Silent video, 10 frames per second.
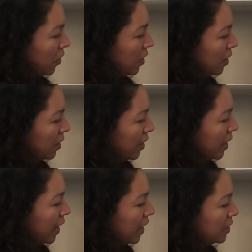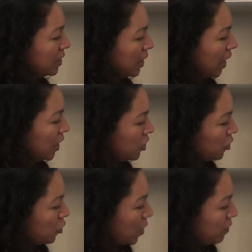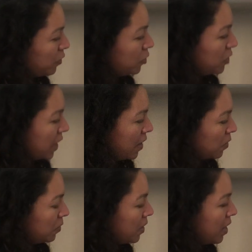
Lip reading: the ACH travels down,